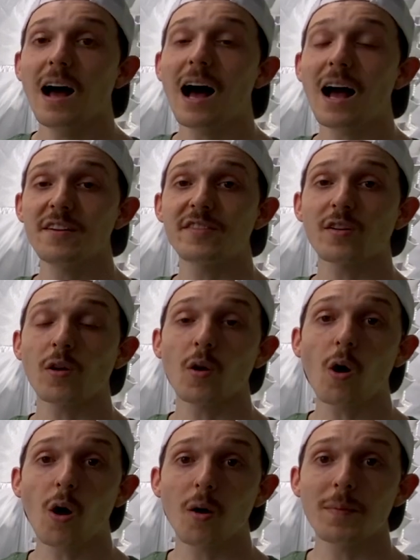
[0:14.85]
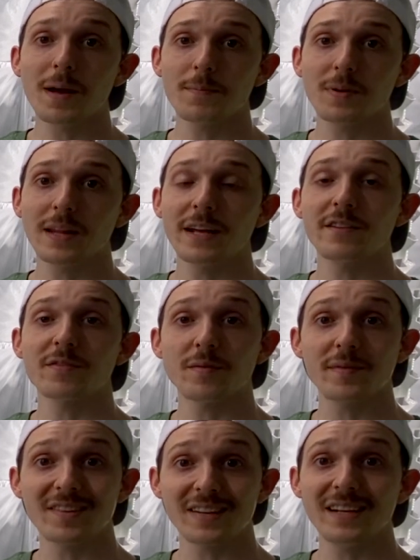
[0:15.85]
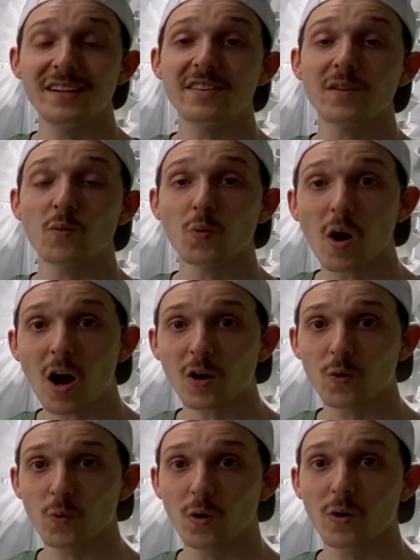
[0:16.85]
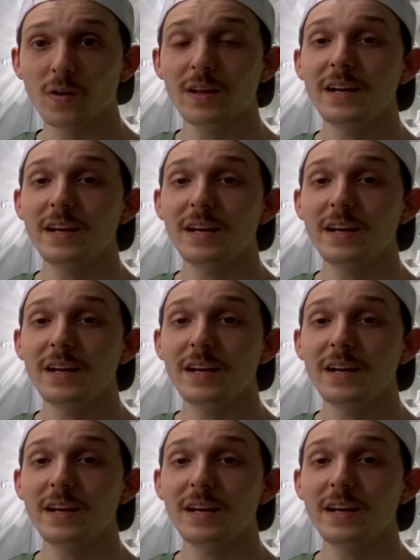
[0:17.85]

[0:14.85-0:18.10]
I start all my plants from seeds in Rockwool.